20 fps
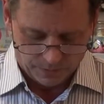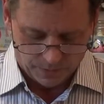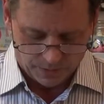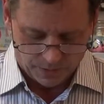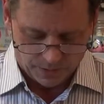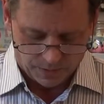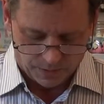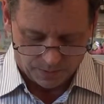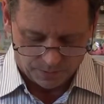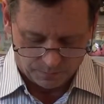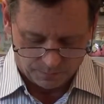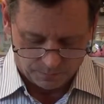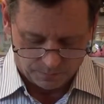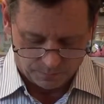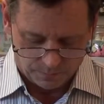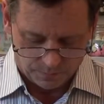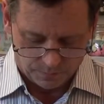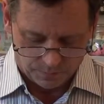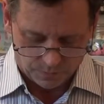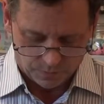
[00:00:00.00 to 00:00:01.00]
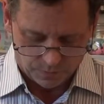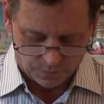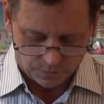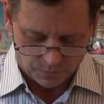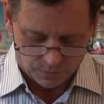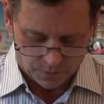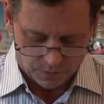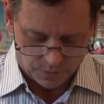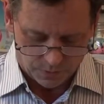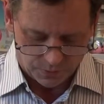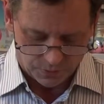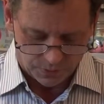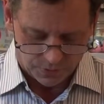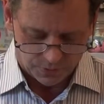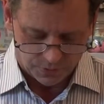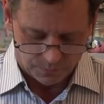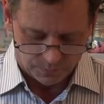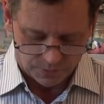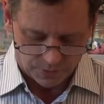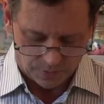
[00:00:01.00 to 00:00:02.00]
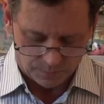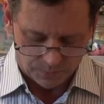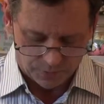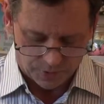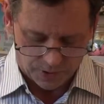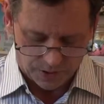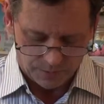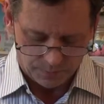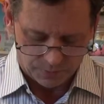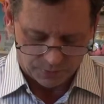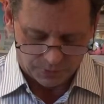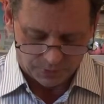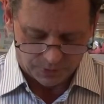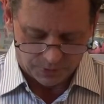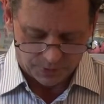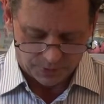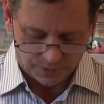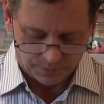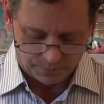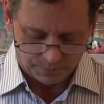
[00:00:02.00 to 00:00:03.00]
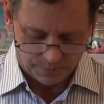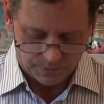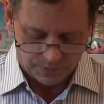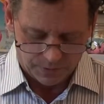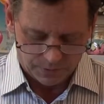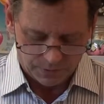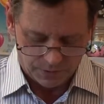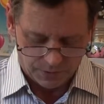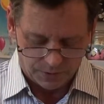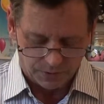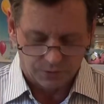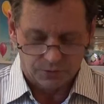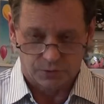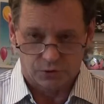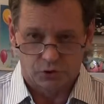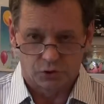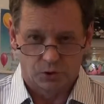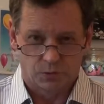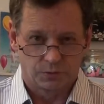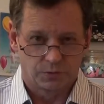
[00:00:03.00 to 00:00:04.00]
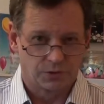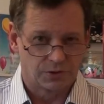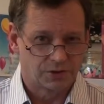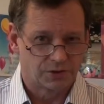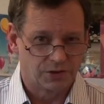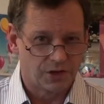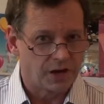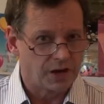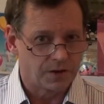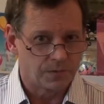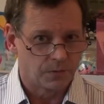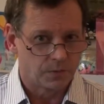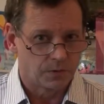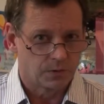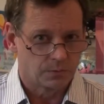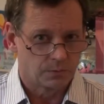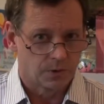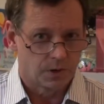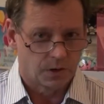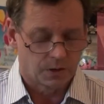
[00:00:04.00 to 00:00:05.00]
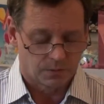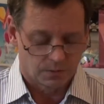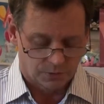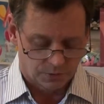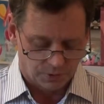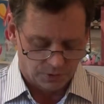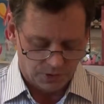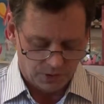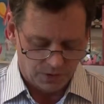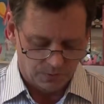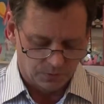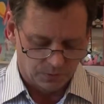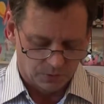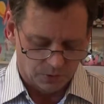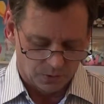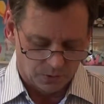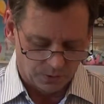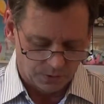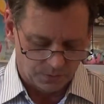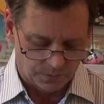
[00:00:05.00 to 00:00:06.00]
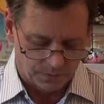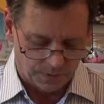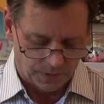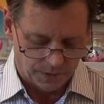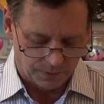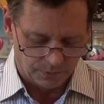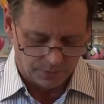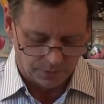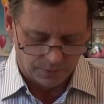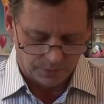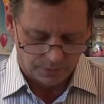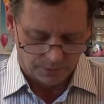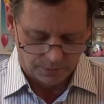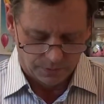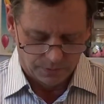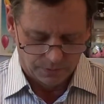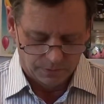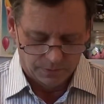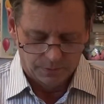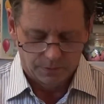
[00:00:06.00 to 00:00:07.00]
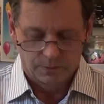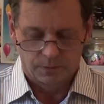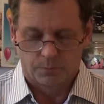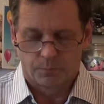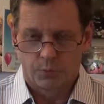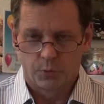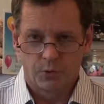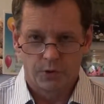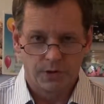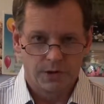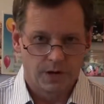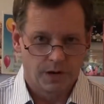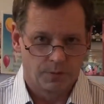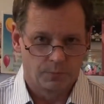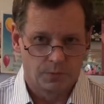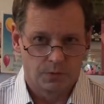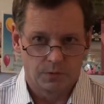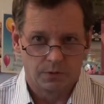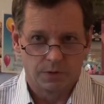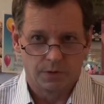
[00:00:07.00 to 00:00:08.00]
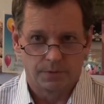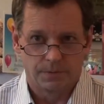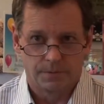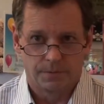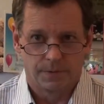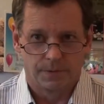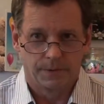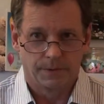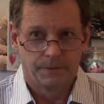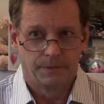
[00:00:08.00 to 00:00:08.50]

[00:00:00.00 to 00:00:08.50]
Our system sometimes tends to show disdain for democracy, even though it's found in the preamble of